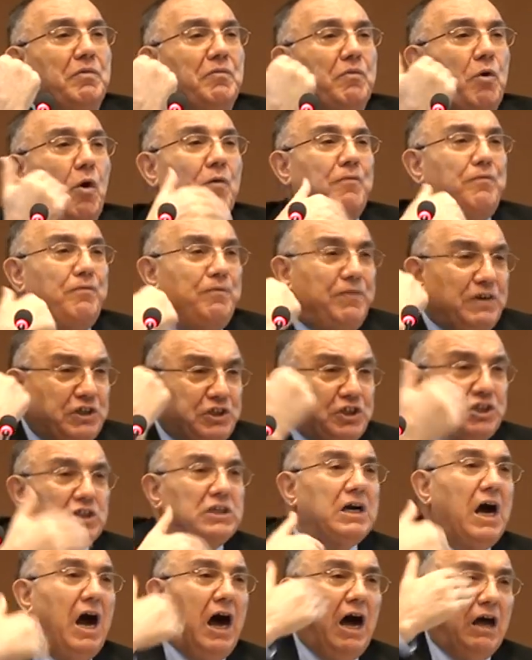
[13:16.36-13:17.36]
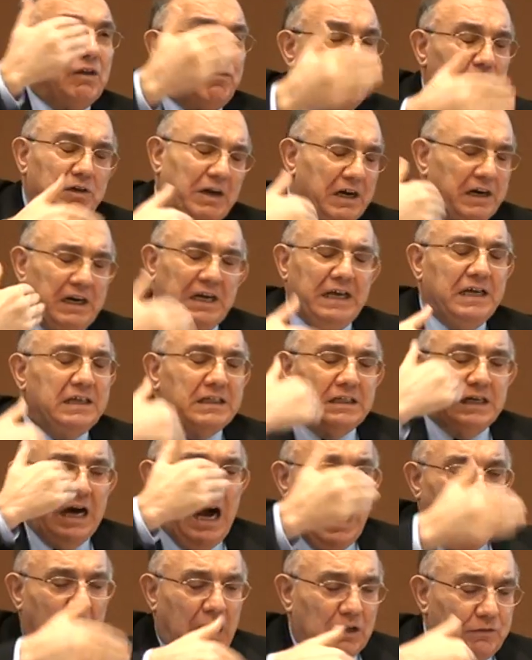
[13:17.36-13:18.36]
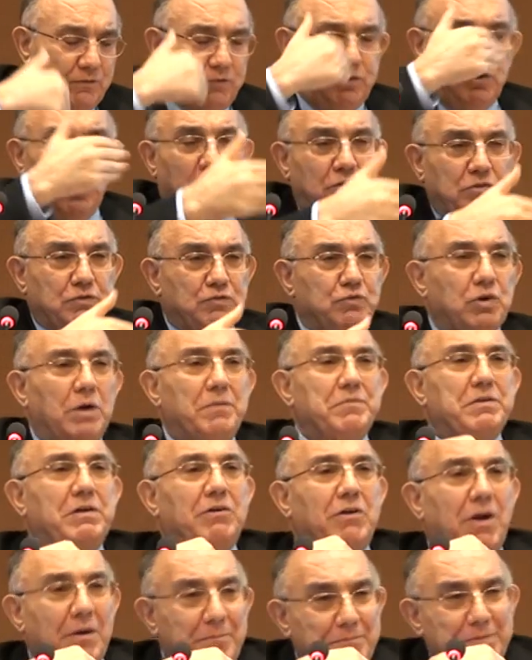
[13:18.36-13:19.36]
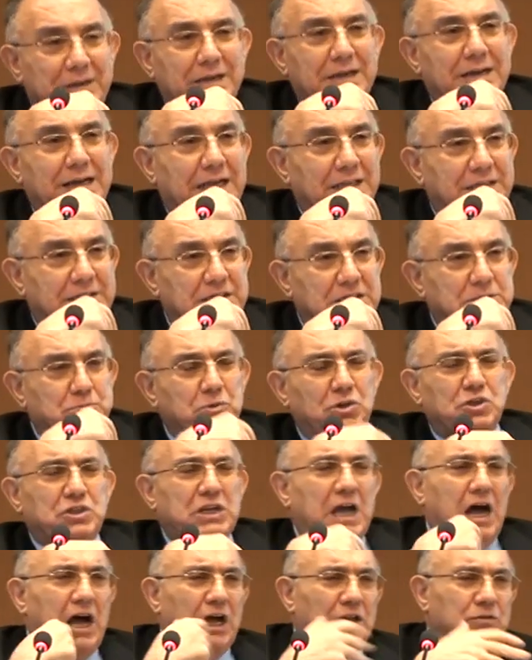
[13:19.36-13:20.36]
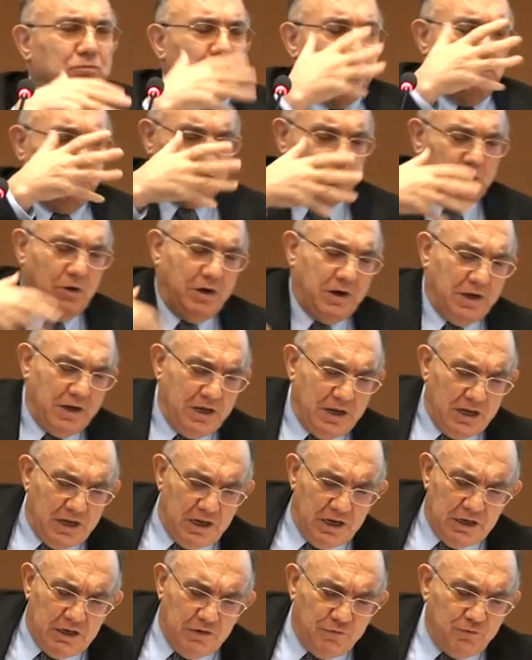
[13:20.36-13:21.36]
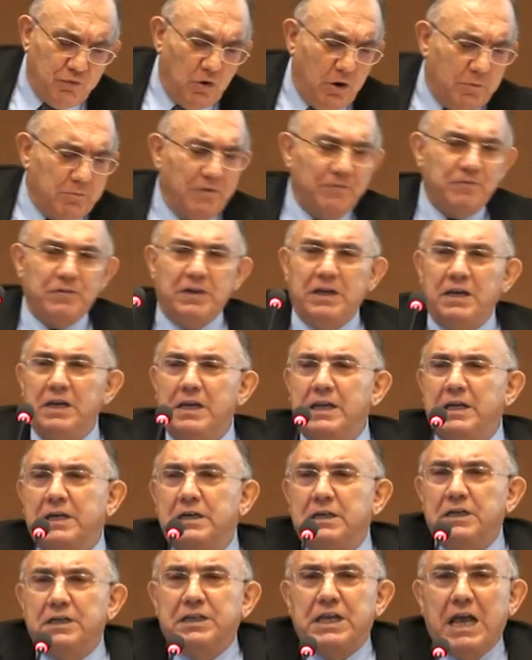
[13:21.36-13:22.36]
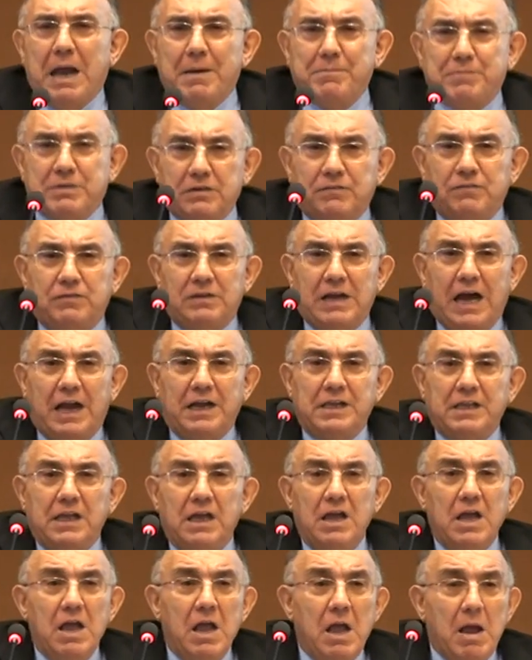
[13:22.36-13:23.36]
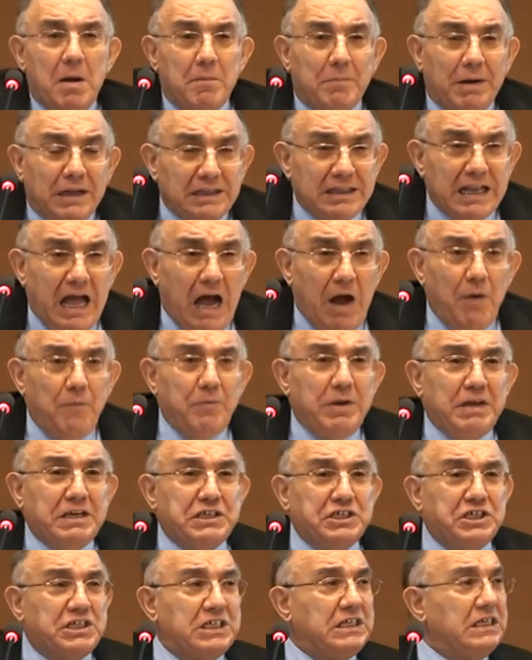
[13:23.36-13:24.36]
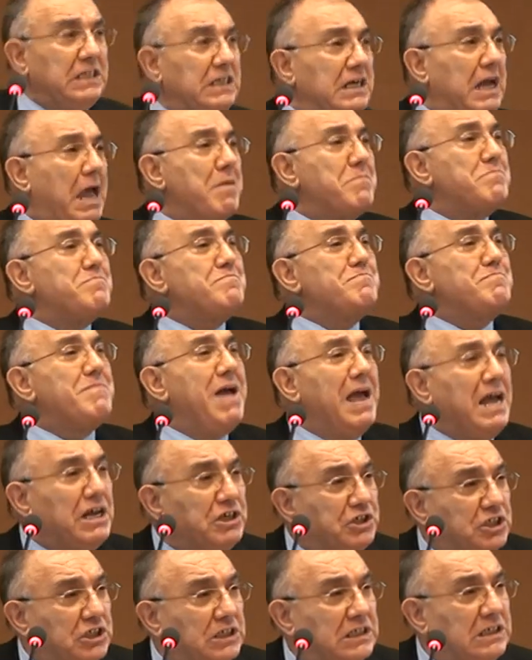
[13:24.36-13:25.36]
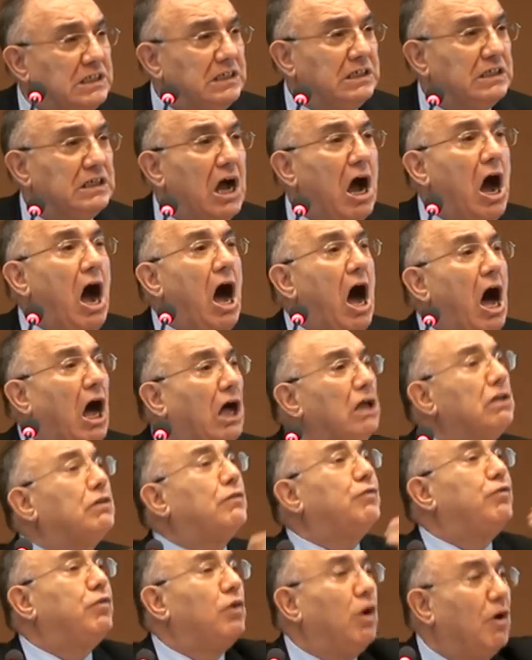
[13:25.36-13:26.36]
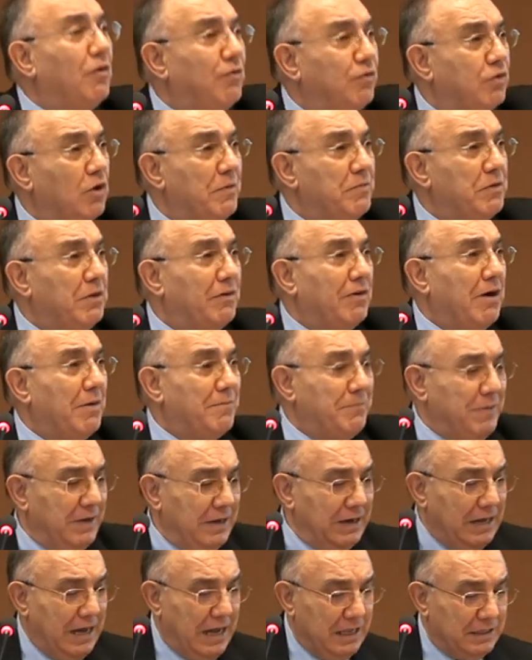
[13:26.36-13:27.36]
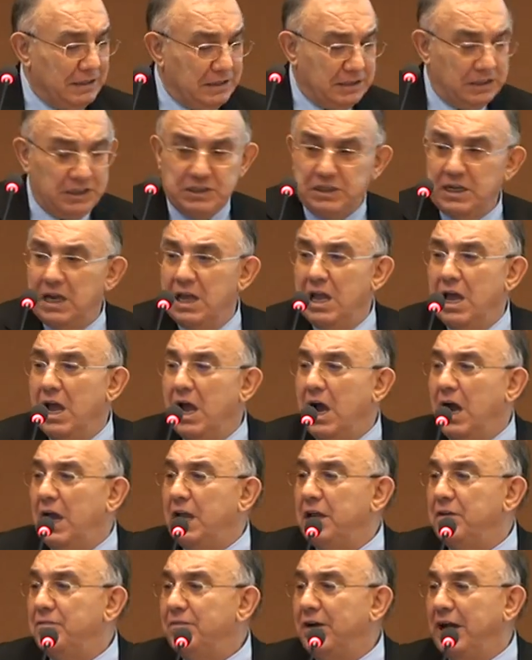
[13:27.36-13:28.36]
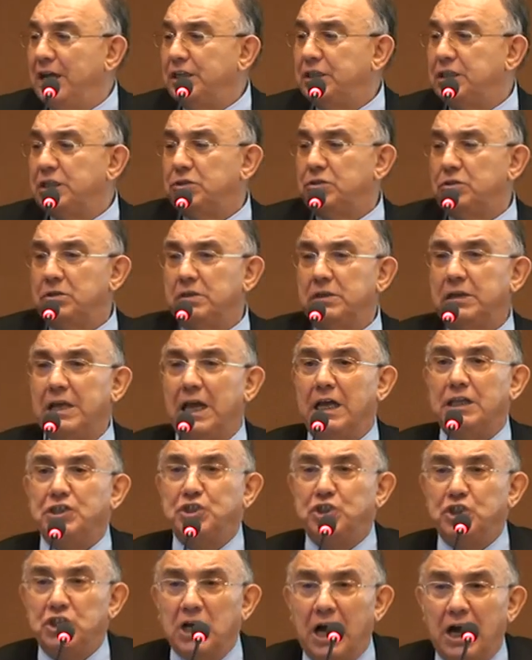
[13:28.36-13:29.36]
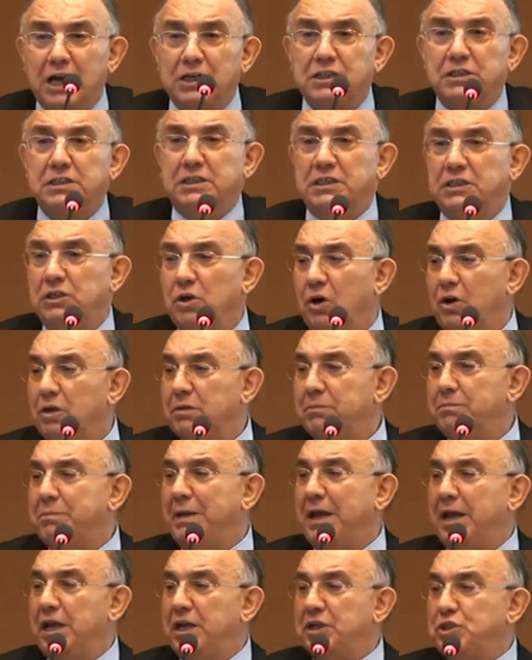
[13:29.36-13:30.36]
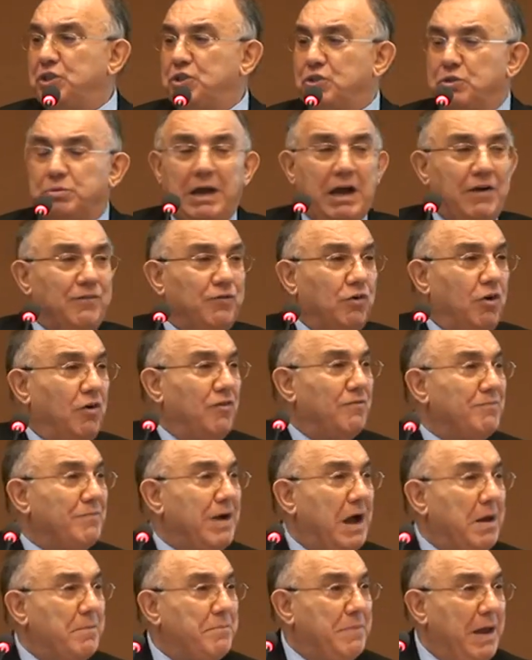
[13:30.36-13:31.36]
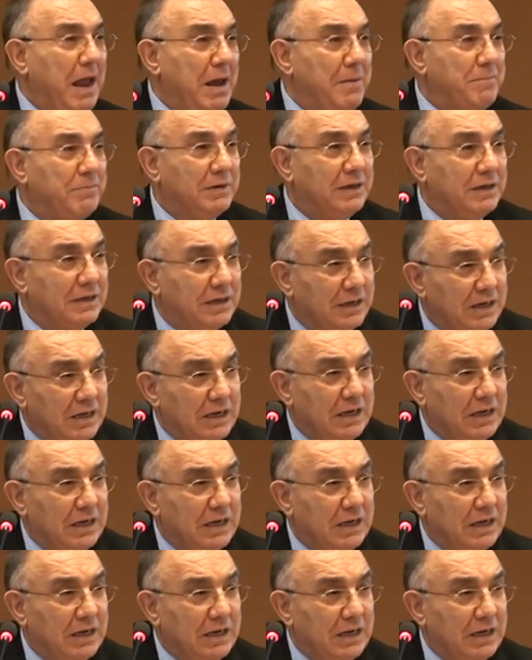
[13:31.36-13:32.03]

official legal outflows from developing countries. Most outflows were in the form of illegal capital flight. But now we see a major outflow from developing countries. I invite you to look at chart 3 on page 12 of my paper,